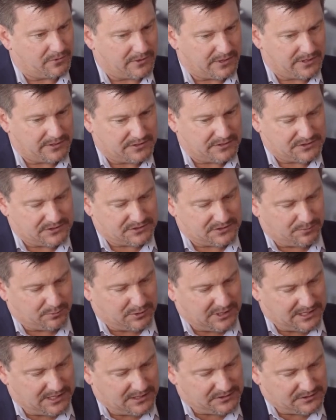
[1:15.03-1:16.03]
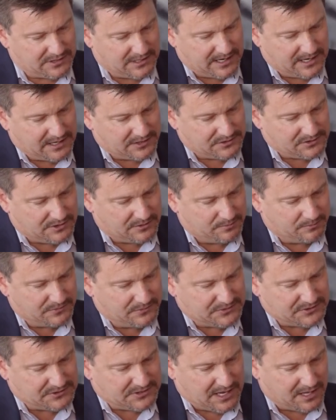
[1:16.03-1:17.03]
This is the page that has your
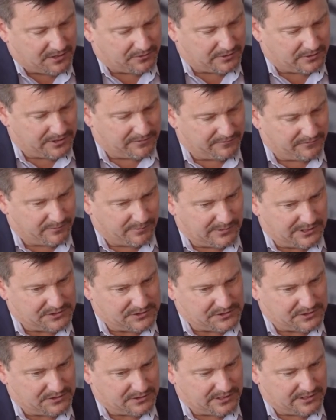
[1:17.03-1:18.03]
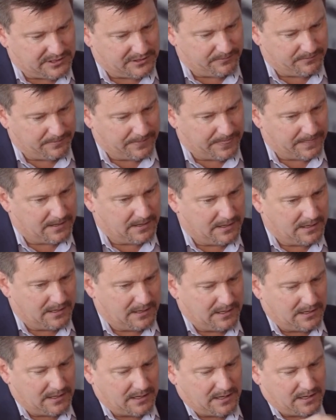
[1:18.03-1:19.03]
salary information on it,
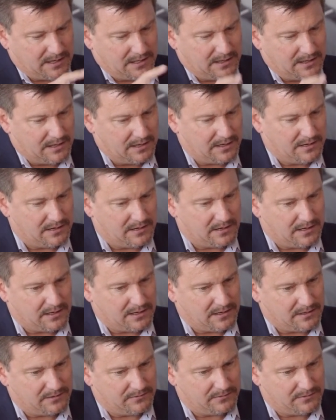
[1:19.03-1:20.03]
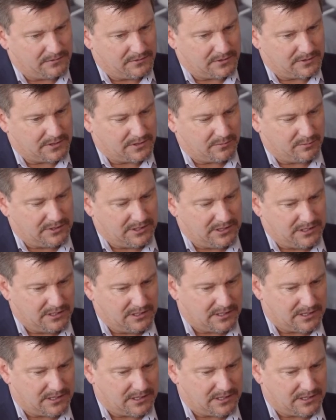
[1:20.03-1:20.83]
and then they're going to be.